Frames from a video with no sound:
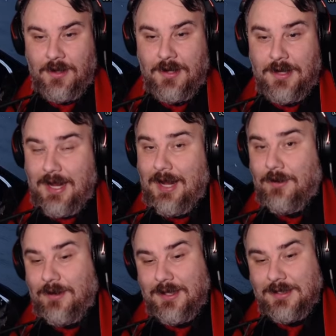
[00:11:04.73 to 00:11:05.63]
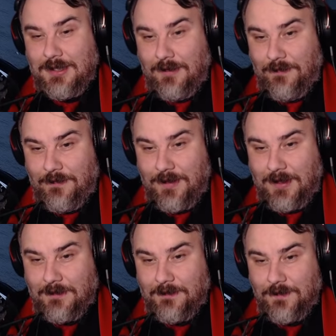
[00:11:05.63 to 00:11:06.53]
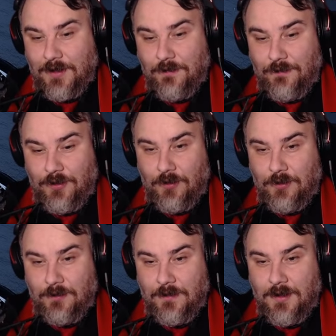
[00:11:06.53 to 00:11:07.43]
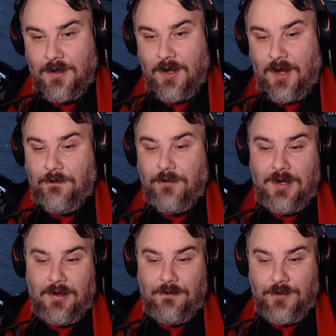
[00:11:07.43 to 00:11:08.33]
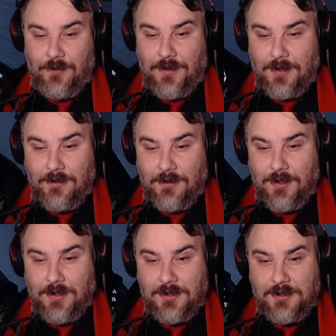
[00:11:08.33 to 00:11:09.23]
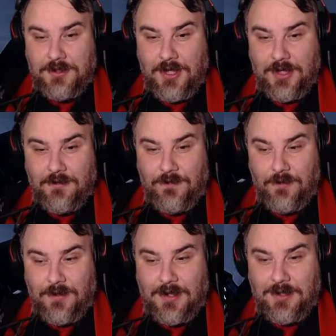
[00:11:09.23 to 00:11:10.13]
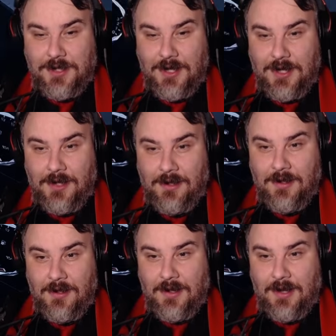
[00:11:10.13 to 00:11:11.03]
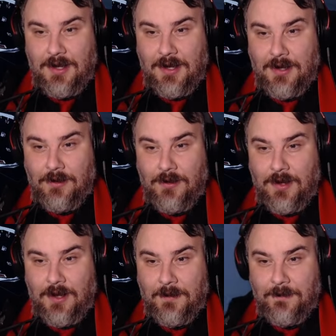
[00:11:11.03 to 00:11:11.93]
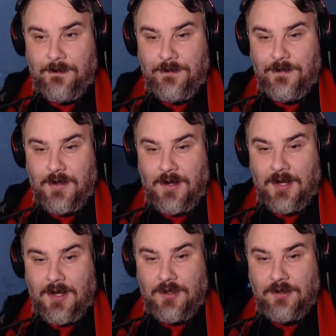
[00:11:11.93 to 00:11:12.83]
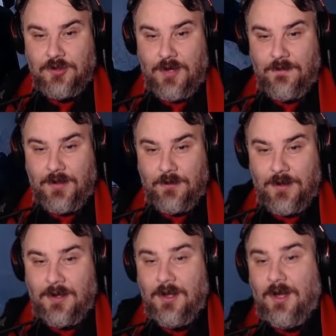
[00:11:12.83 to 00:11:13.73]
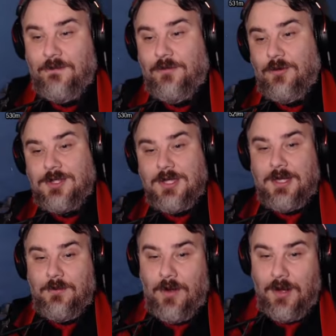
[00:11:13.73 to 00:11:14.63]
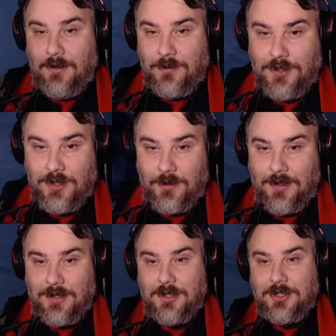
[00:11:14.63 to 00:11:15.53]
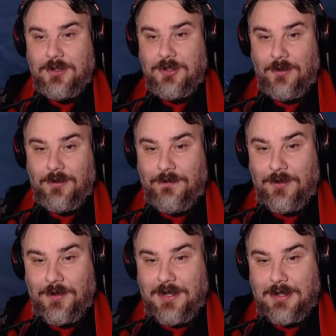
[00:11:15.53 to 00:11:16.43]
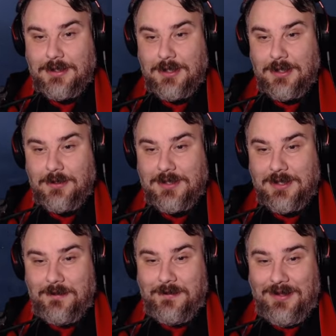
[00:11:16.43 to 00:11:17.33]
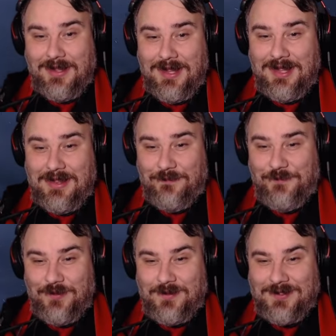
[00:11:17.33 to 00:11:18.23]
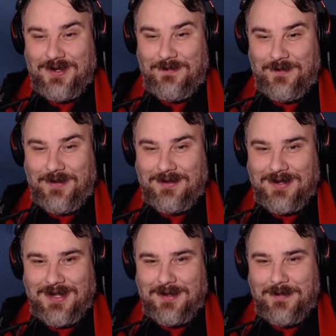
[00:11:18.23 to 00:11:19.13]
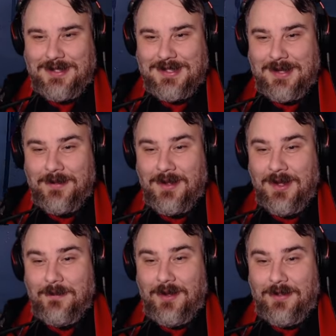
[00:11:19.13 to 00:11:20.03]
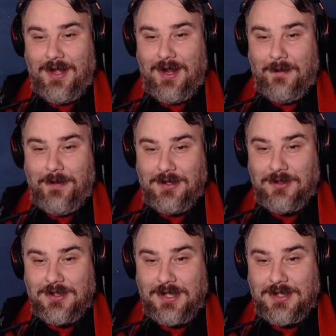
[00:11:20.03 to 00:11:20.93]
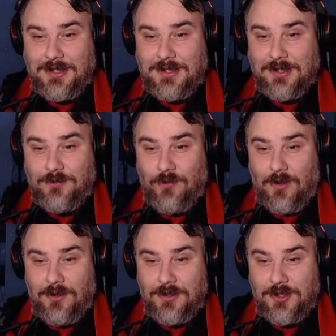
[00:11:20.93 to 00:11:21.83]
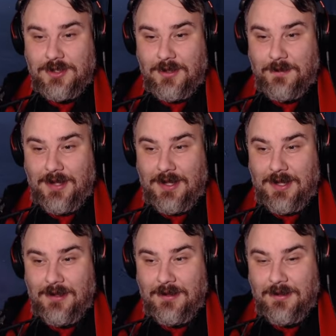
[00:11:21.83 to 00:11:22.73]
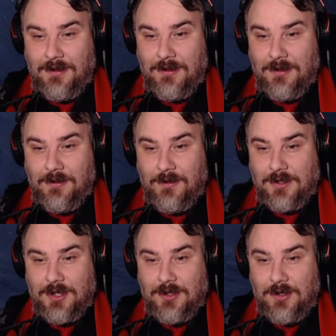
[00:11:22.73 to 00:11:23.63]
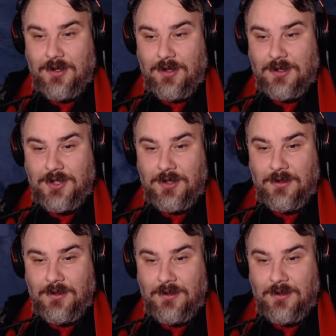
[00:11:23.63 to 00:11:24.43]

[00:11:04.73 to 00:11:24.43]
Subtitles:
Now, here's another thing. Fuel. I've run out of fuel now. You can check the fuel gauge here, and now I can't drive anywhere. Unfortunately, while I was doing the tutorial for you guys, I used up the fuel driving around in the base camp. But there are petrol stations. There's one just up here, which I could have got to.